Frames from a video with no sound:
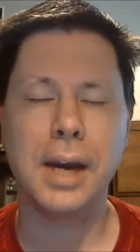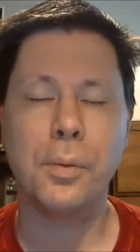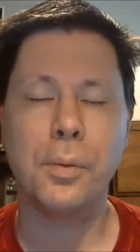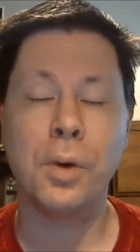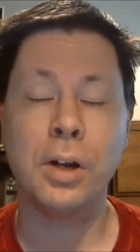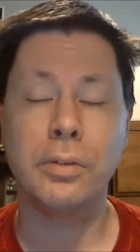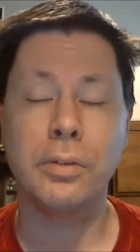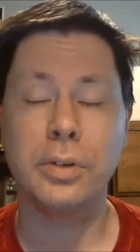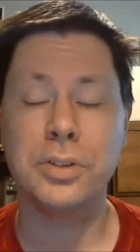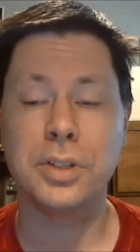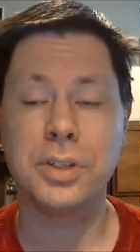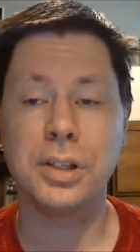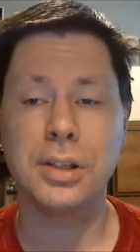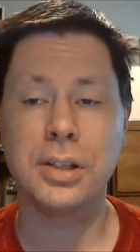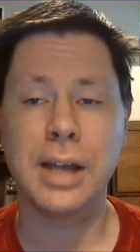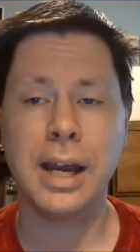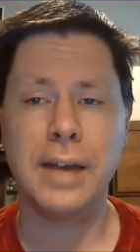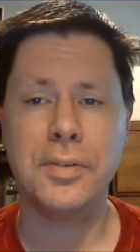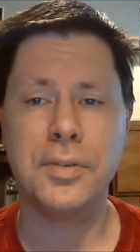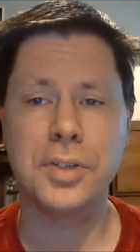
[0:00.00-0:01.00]
One was a
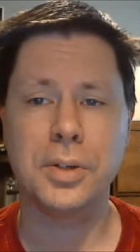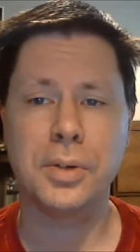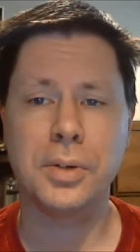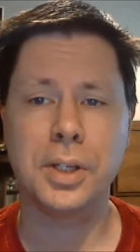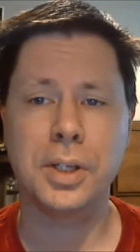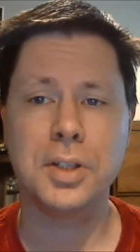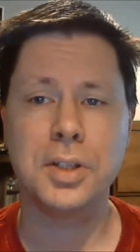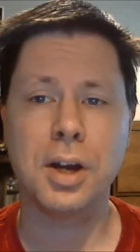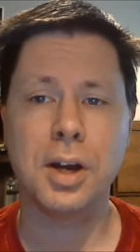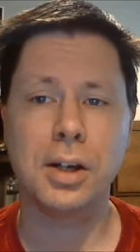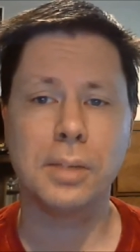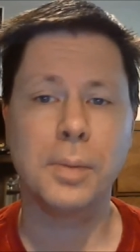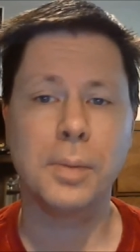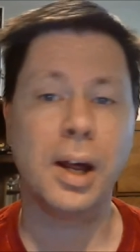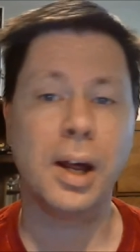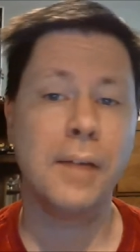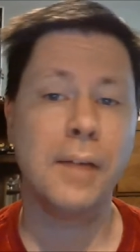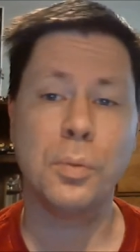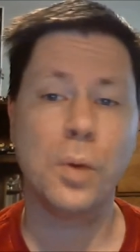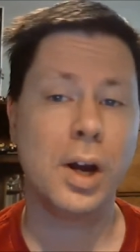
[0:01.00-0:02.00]
live show where they talked about. I
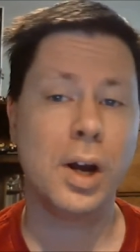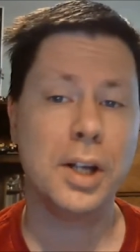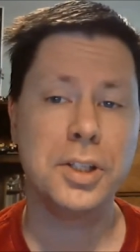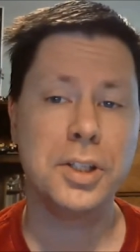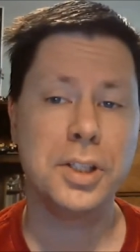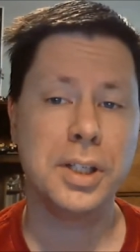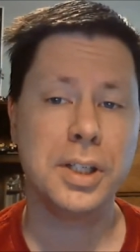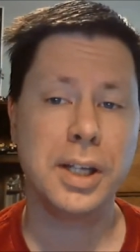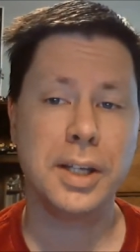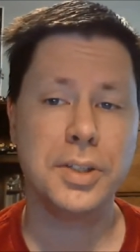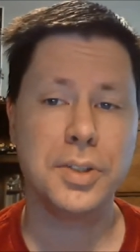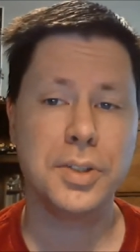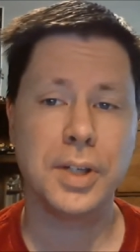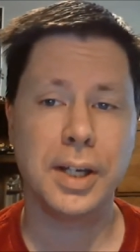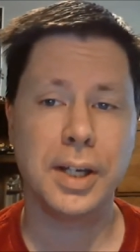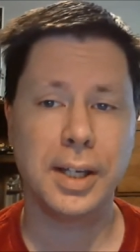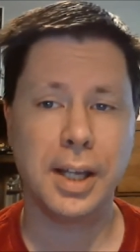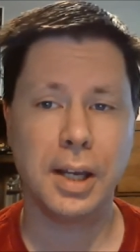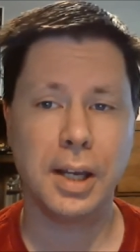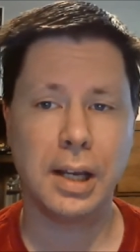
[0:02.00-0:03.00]
haven't watched it yet, so I
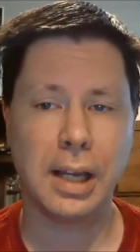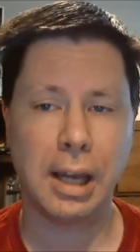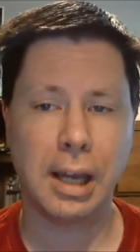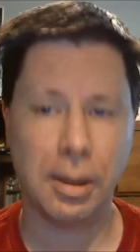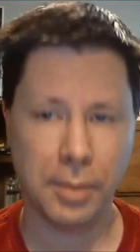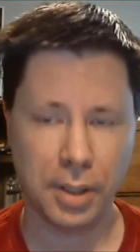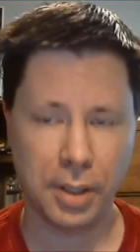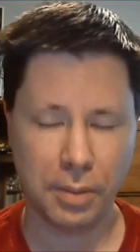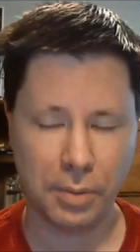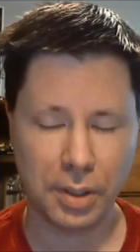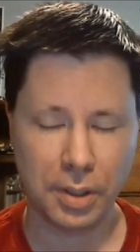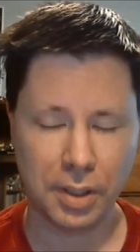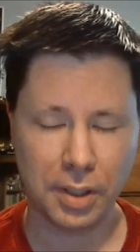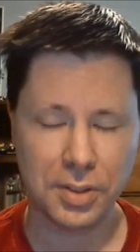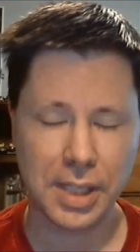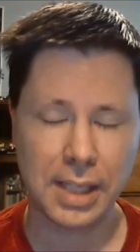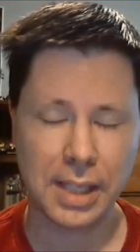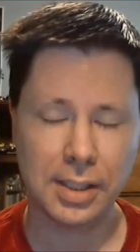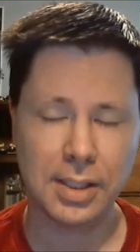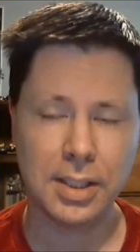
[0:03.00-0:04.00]
can't comment on what
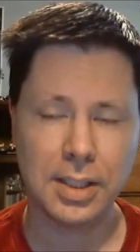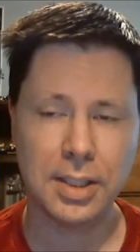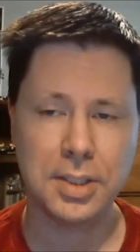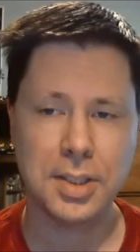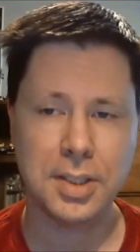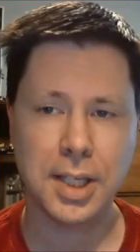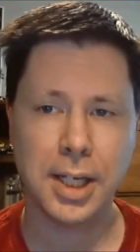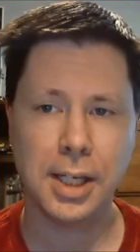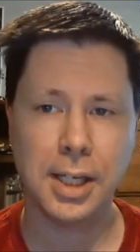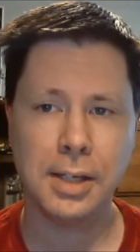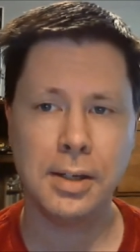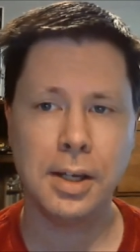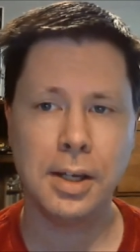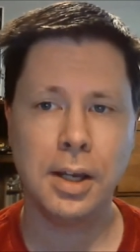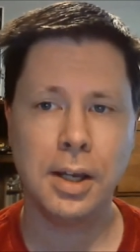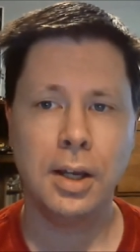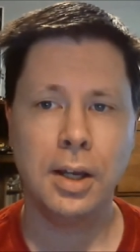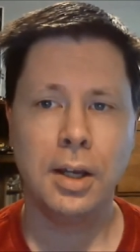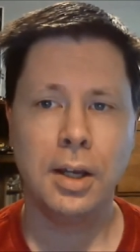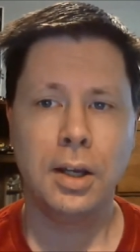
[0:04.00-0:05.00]
exactly they say.
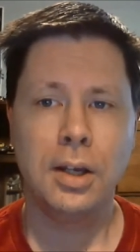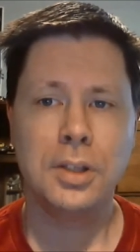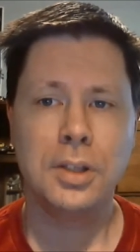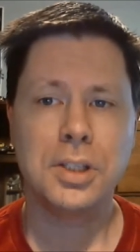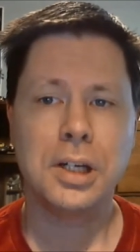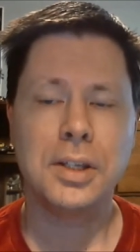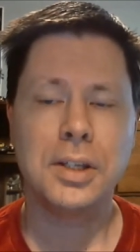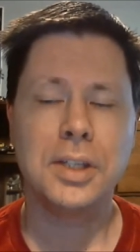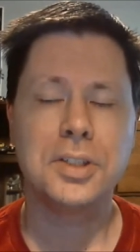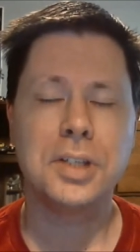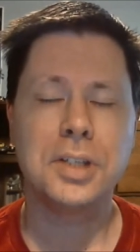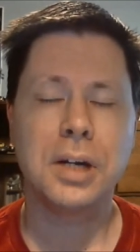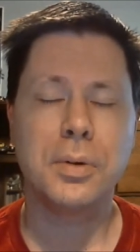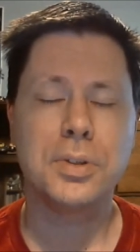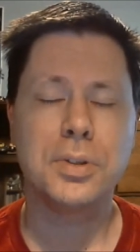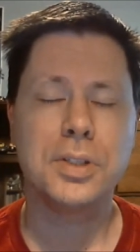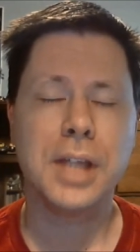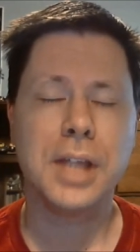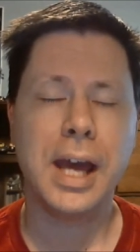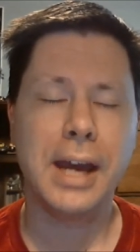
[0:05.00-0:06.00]
So on the Star
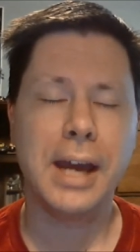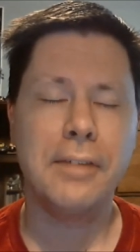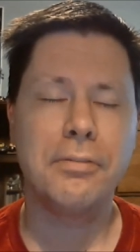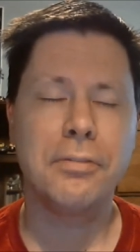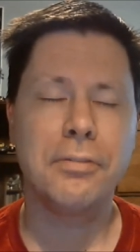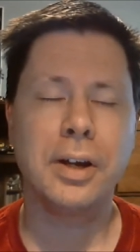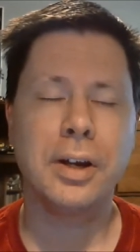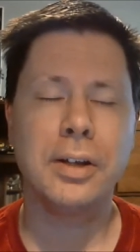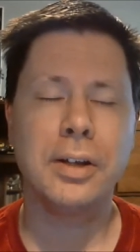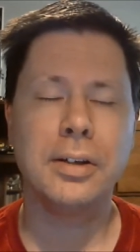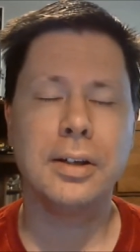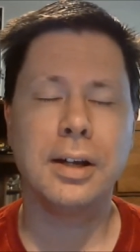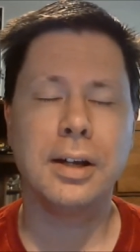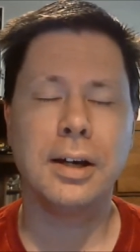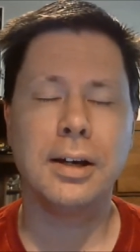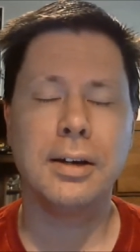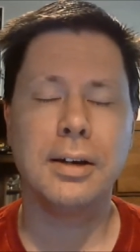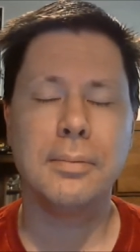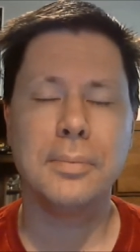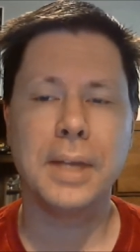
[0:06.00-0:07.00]
Wars Live front,
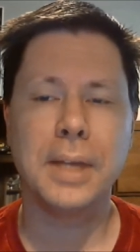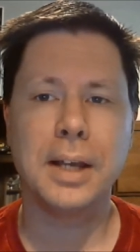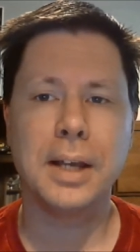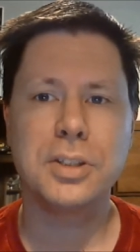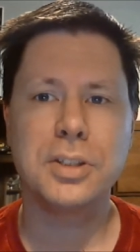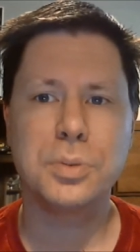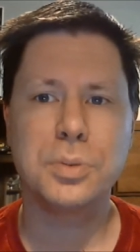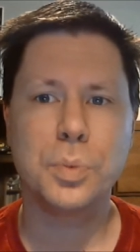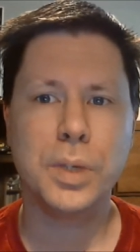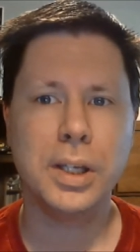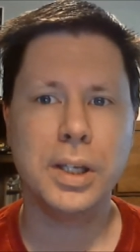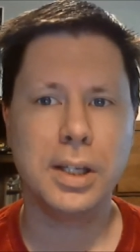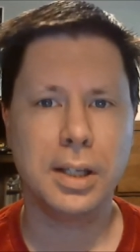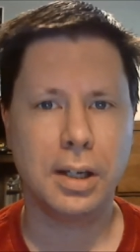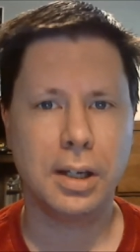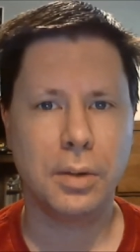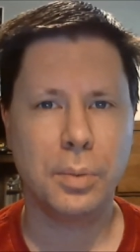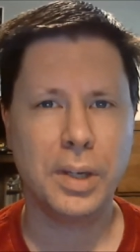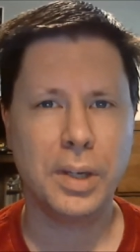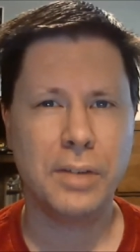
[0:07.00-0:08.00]
um, next week,
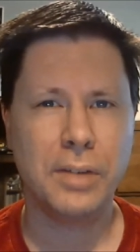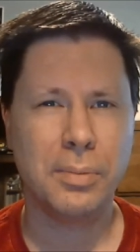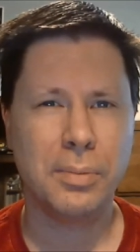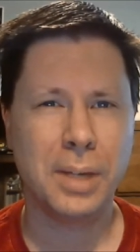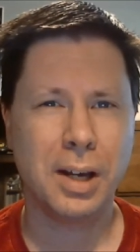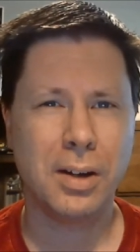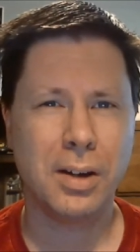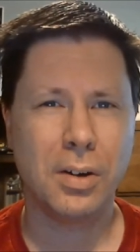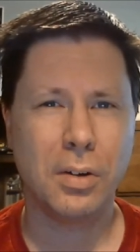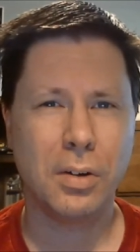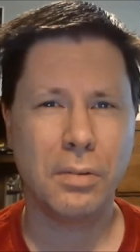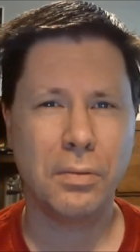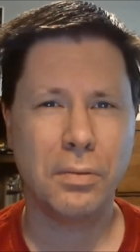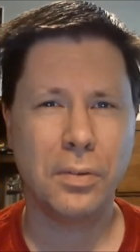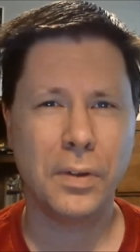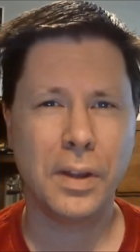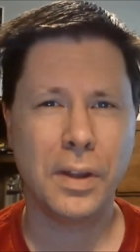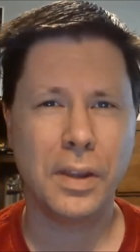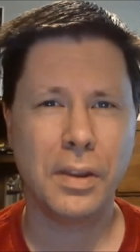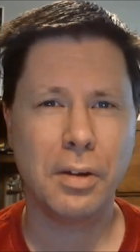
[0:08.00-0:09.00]
a week from now,
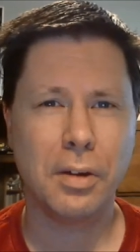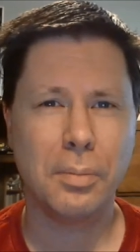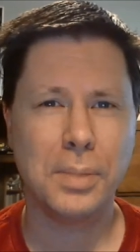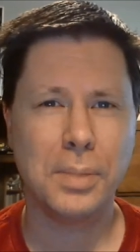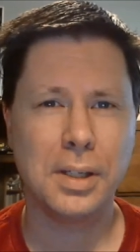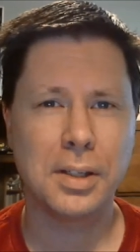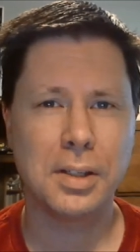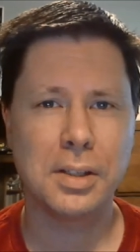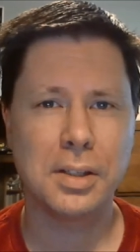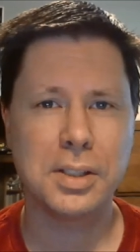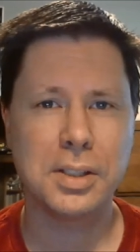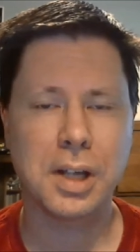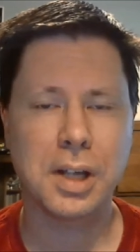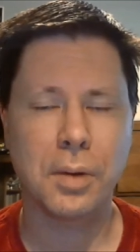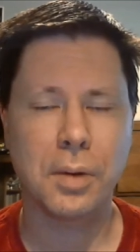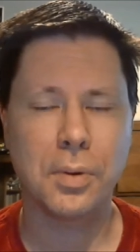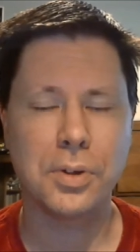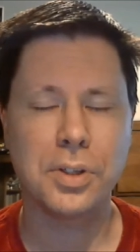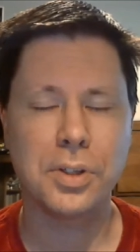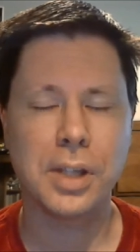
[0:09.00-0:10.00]
hopefully there'll be a Star
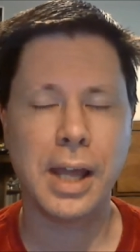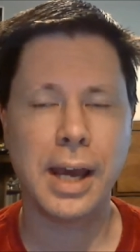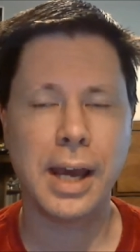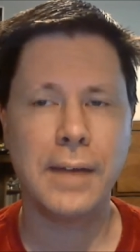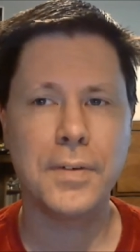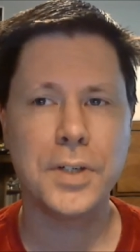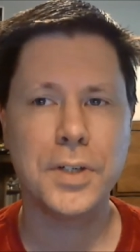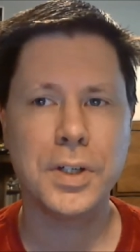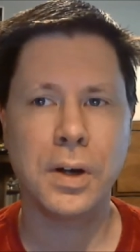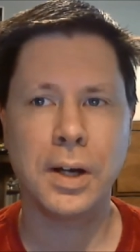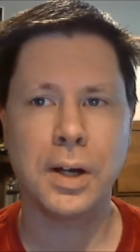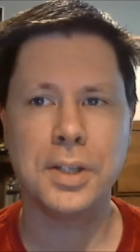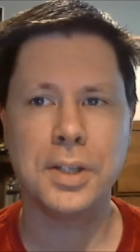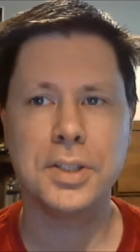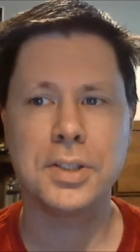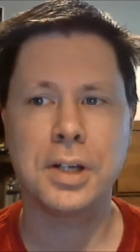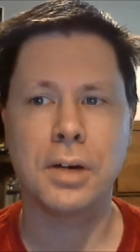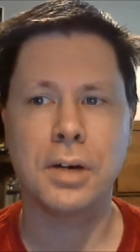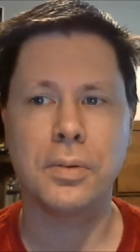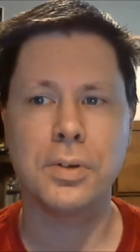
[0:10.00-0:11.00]
Wars Live show on
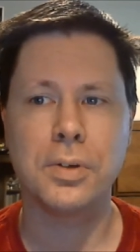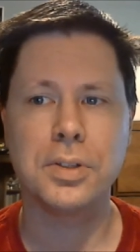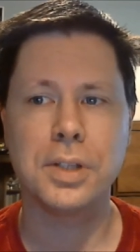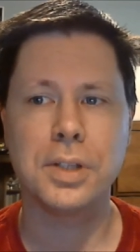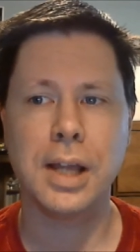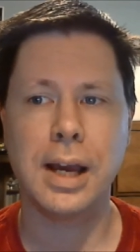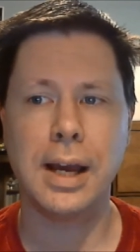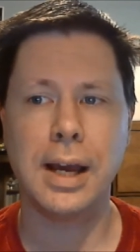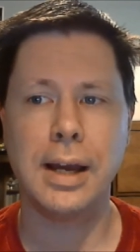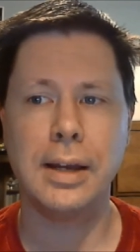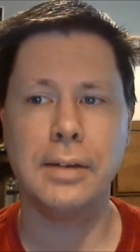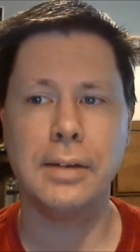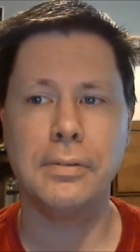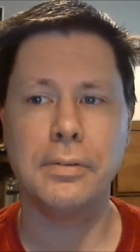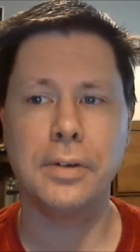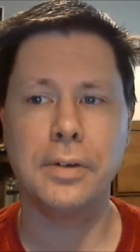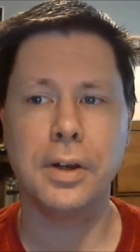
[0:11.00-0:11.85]
Star Wars Live.